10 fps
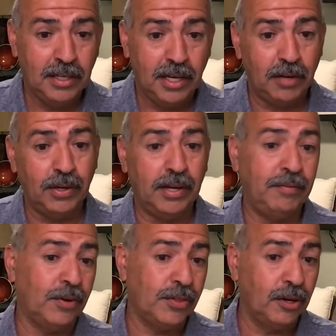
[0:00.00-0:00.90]
And
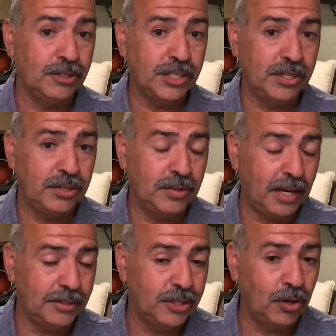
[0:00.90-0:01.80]
for those of you
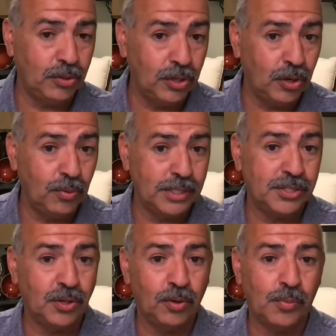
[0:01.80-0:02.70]
that don't know what
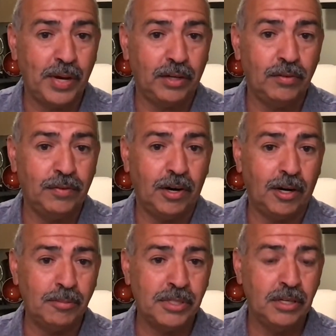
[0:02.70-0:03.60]
solar panel
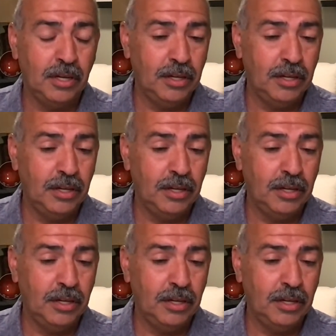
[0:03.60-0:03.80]
farms,